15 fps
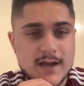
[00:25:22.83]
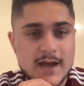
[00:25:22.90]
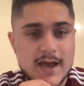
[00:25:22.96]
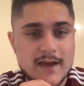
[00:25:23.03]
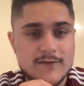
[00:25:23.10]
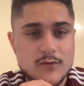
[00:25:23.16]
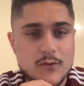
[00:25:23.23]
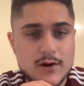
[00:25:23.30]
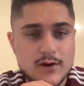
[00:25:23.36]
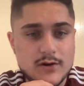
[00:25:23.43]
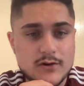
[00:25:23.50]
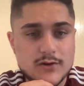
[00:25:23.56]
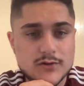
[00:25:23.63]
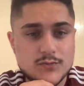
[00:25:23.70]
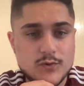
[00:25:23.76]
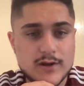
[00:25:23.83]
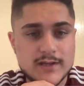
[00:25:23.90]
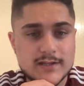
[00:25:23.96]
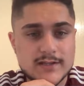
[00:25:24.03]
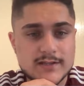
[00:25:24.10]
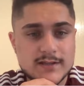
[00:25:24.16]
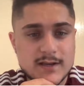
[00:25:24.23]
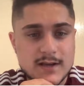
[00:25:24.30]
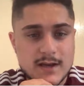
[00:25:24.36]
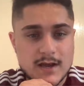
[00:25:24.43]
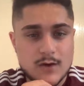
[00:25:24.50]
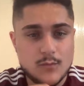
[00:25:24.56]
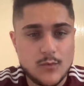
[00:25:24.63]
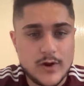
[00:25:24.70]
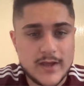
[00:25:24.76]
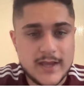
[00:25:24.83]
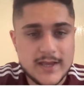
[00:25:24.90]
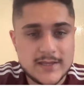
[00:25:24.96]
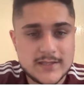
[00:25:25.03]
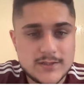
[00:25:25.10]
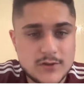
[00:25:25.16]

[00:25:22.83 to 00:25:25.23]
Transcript: Everyone knows what it is.